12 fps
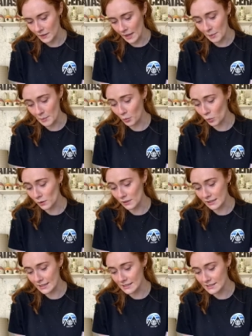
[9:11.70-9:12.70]
And my
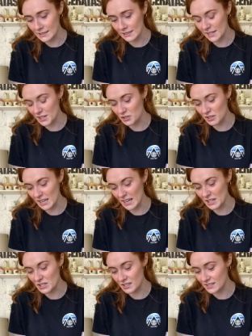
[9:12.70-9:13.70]
bowl is
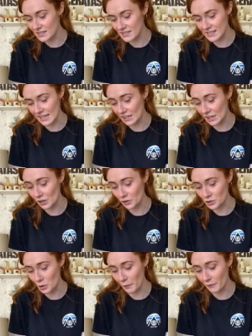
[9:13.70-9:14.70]
literally just sitting
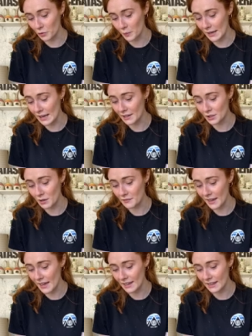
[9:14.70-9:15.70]
on top of the wheel. I don't
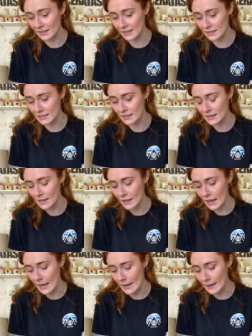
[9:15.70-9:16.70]
have
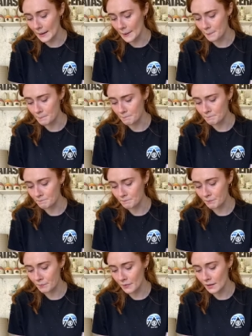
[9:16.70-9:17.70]
anything,
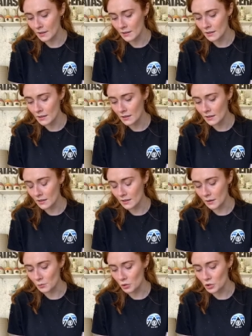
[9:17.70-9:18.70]

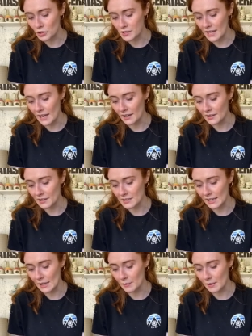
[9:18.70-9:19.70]
I'm not using anything
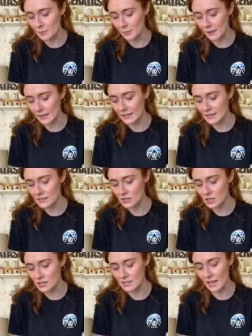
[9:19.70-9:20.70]
to keep it in place.
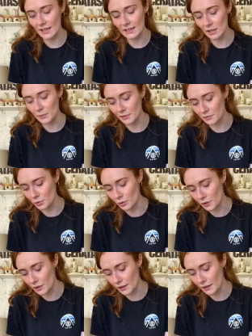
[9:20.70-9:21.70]
Just that little bit of
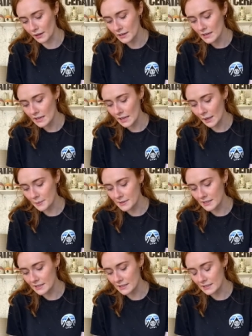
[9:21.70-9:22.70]
water
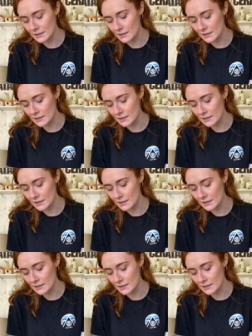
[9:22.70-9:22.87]
helps it